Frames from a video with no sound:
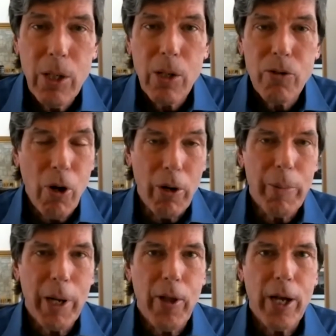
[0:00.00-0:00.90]
Sorry
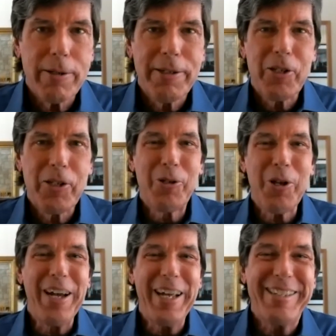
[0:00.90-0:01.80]
about that.
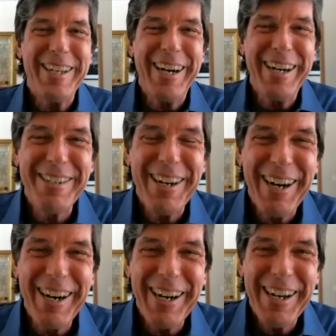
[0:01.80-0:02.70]
So it,
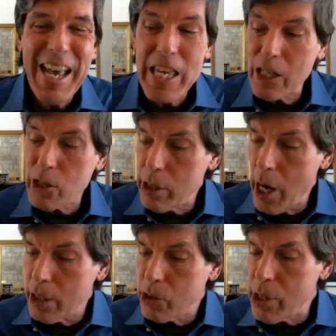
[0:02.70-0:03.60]
yes, it
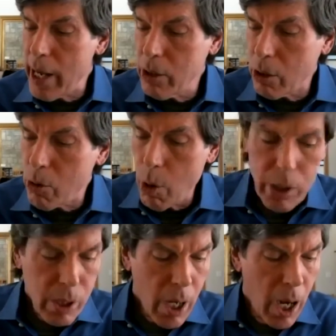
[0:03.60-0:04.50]
does. Staying the
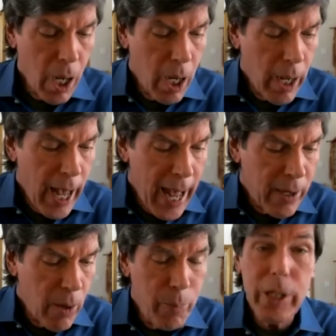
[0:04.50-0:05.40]
course
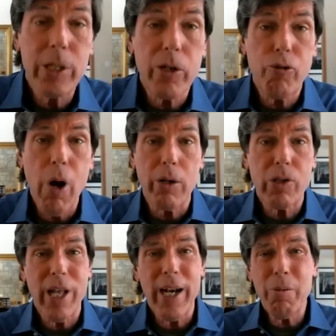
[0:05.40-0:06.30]
and building
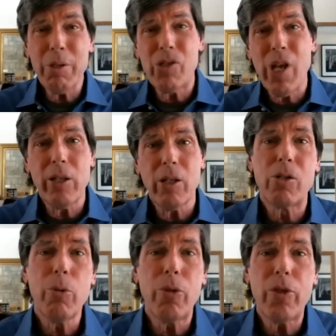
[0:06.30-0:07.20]
trust. And I would say the
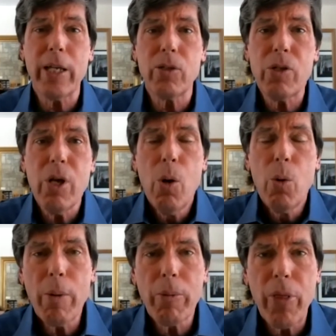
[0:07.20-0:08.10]
two things
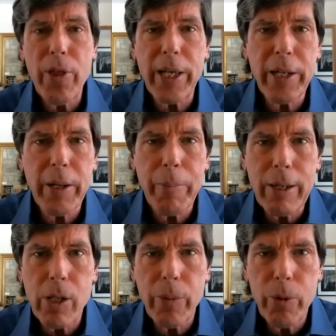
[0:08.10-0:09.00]
when we're thinking
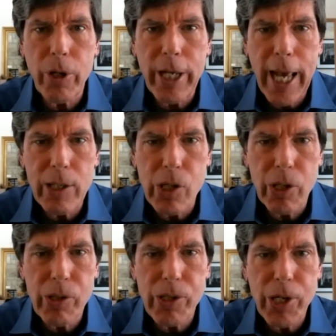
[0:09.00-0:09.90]
about
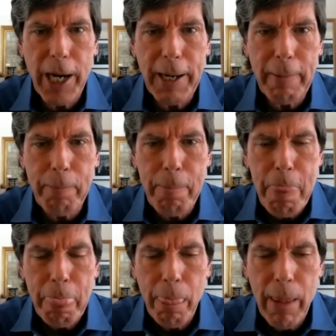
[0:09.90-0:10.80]
communications
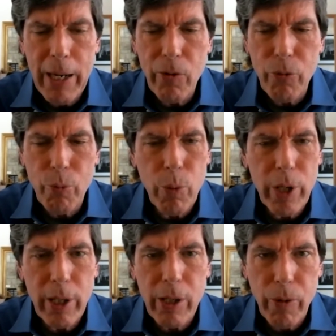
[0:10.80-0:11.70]
that is
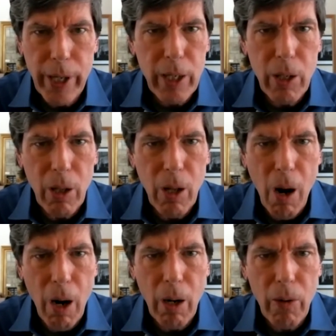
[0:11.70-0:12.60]
really critical
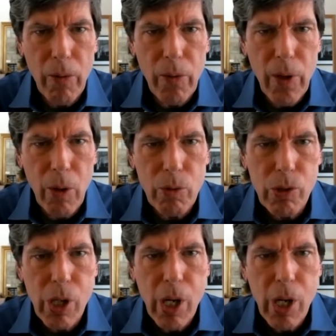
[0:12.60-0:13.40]
are those